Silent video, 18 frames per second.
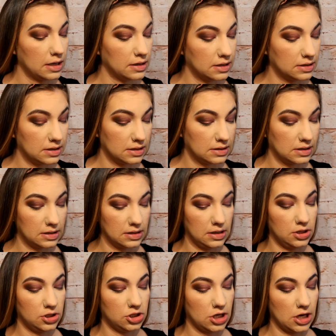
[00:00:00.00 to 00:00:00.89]
This is
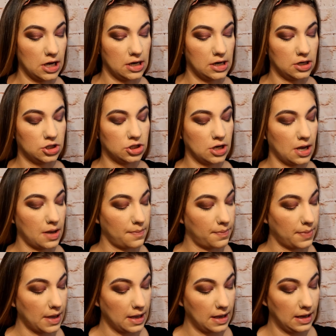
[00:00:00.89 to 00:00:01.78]
in the shade
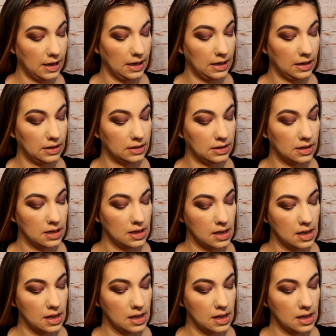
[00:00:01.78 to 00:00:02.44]
Champagne.